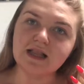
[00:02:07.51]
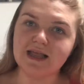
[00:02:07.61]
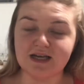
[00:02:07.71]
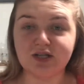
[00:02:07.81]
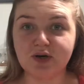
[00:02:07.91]

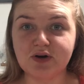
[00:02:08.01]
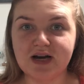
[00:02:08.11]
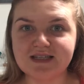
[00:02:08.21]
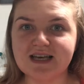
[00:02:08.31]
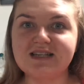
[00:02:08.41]
like too
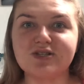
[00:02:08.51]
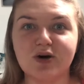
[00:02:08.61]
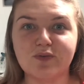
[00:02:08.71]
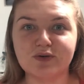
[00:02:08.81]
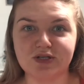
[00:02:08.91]
crazy,
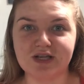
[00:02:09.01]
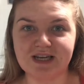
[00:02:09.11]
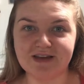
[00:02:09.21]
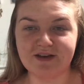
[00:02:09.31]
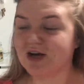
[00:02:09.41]
so we're just going
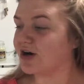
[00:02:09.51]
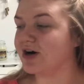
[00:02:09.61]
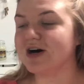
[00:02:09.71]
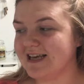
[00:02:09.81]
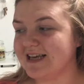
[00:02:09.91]
to give it a go,